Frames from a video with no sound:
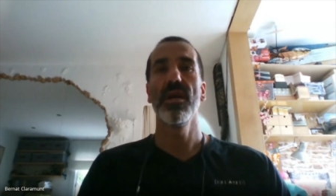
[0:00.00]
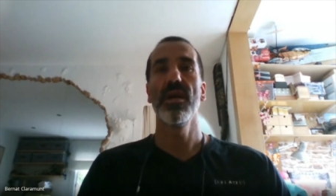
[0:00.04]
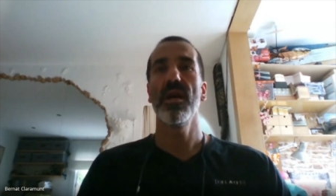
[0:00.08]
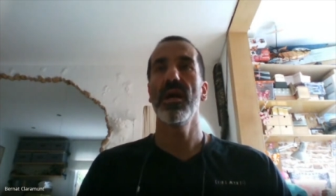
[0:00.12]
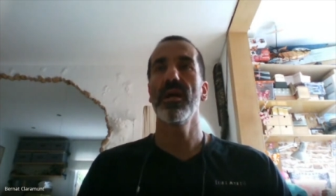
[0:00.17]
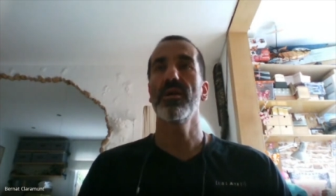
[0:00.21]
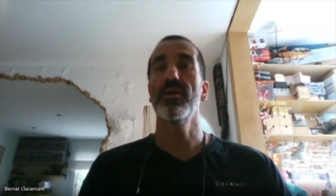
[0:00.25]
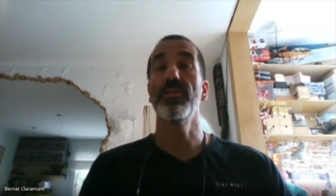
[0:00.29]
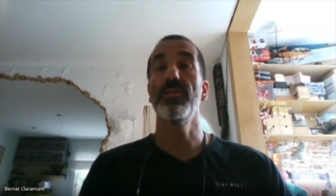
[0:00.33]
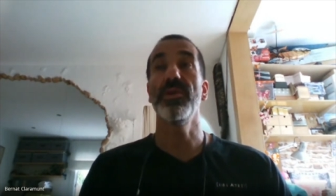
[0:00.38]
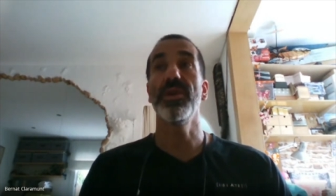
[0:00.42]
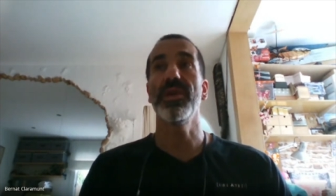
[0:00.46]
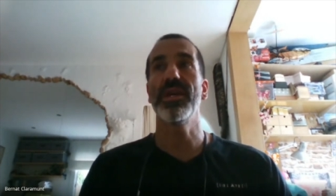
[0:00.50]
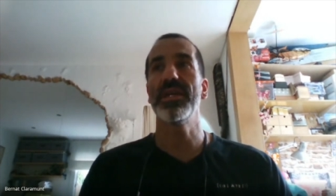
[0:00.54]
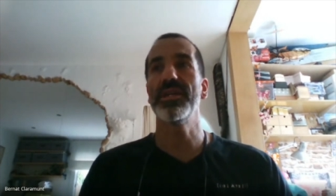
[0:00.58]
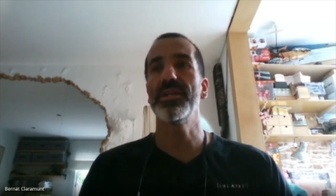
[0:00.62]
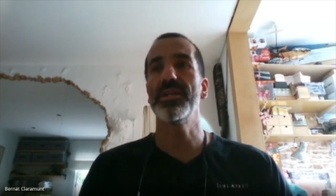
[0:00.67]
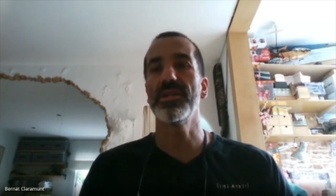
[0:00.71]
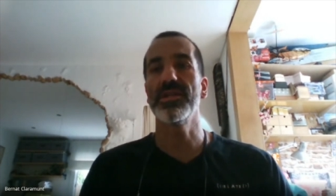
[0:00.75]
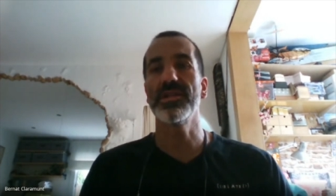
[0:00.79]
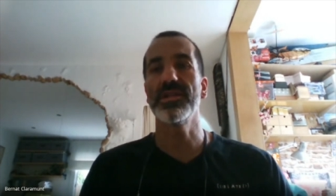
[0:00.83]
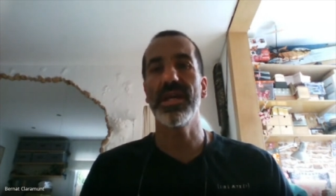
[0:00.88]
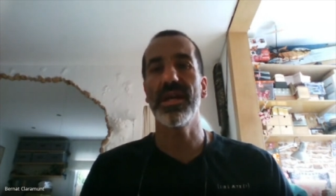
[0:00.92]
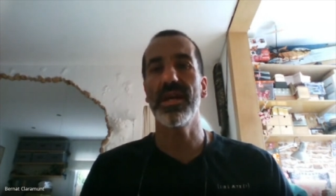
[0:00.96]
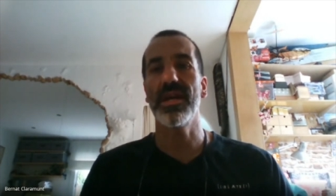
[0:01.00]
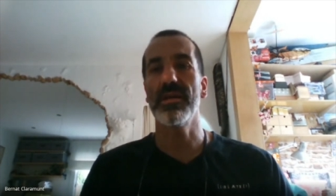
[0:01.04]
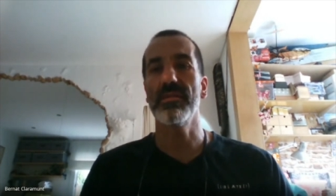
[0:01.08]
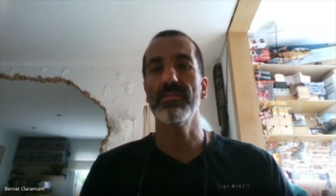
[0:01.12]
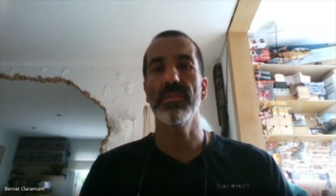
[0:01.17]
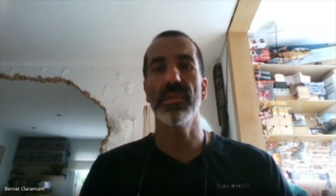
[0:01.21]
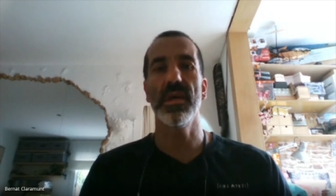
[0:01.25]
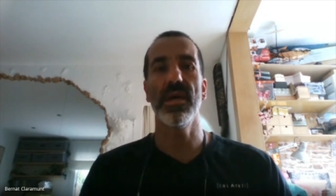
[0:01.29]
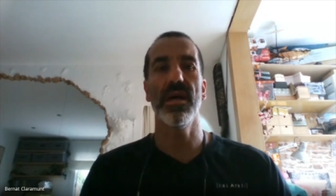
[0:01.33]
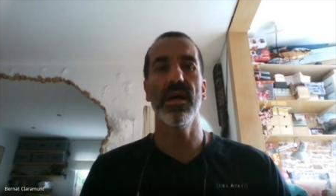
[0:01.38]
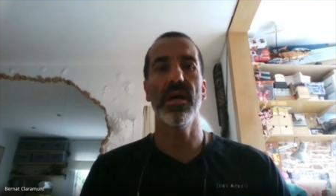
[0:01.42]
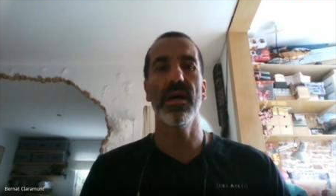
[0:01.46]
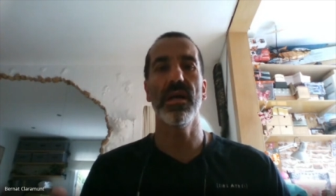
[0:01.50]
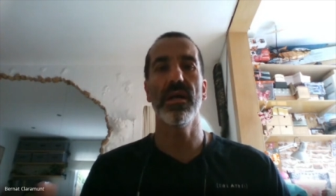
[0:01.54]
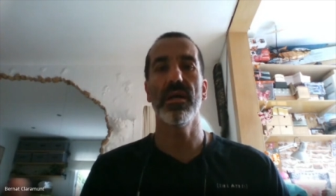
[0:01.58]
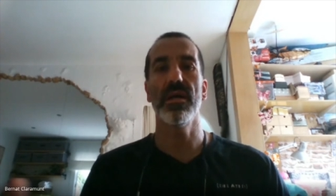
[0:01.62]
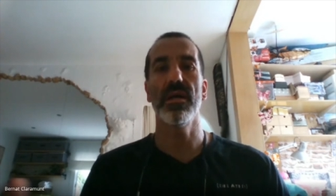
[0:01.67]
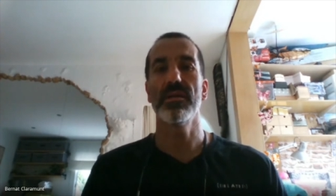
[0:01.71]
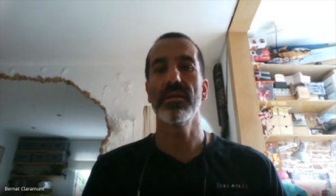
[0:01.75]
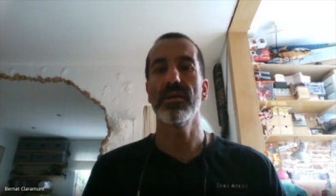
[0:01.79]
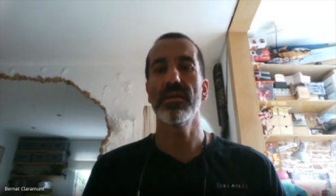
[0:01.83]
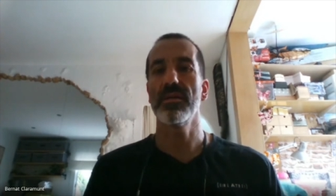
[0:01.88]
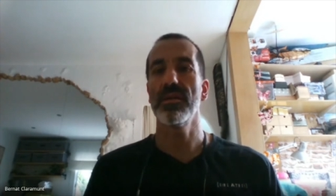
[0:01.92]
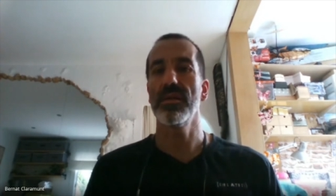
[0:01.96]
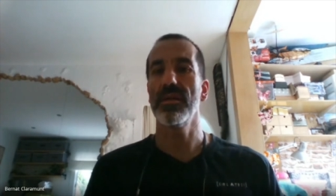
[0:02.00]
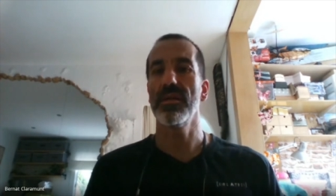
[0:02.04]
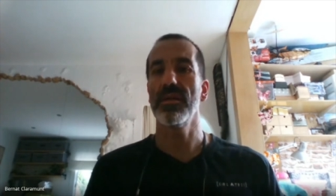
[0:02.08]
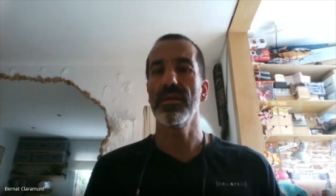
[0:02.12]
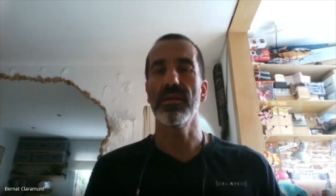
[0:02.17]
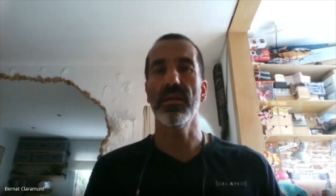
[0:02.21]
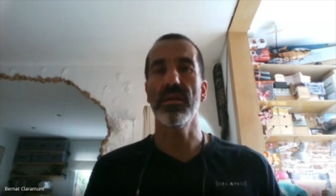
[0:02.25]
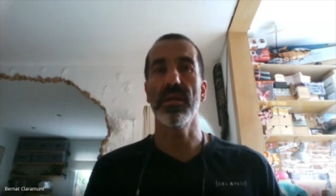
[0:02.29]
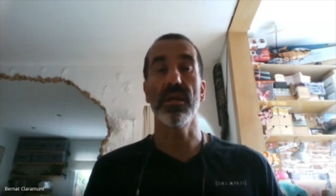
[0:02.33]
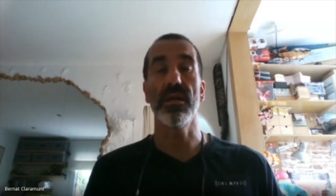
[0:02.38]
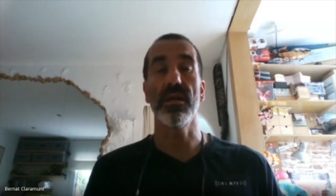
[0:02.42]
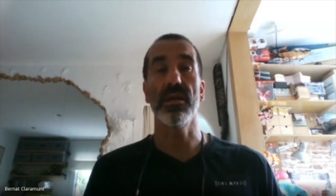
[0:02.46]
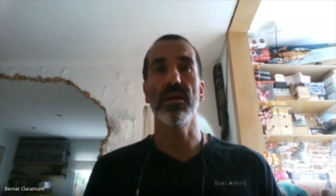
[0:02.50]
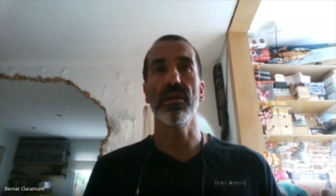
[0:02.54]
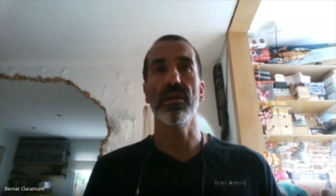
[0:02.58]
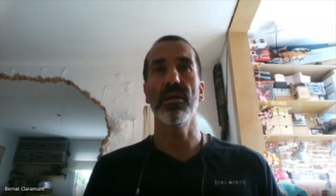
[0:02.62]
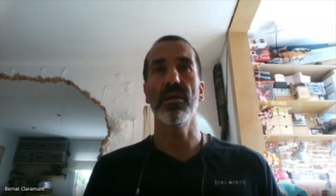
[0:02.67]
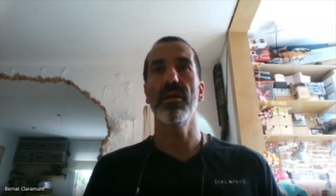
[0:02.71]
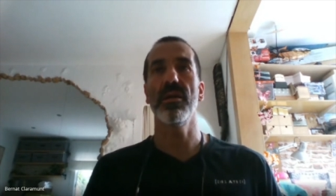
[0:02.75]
uh, communications are uh, are,